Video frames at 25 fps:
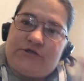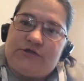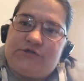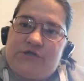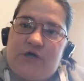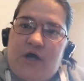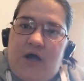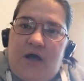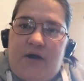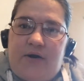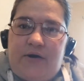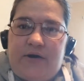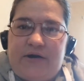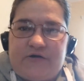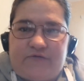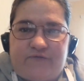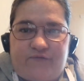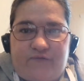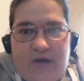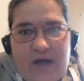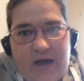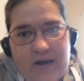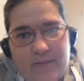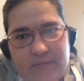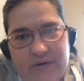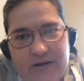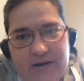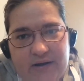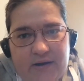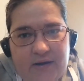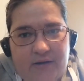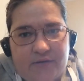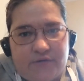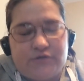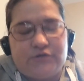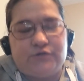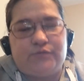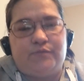to turn his family
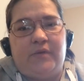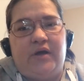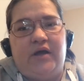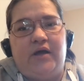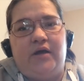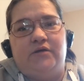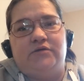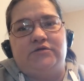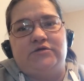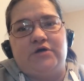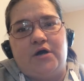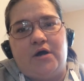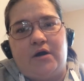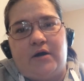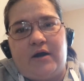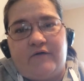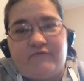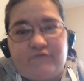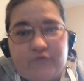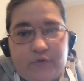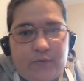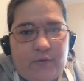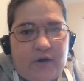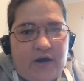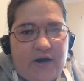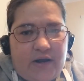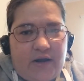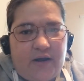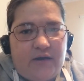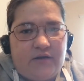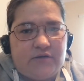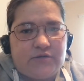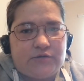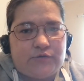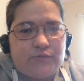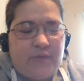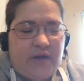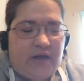against me and turn everyone
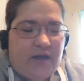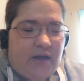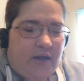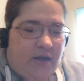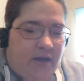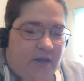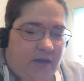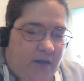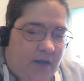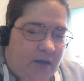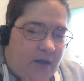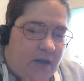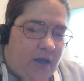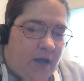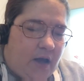against me.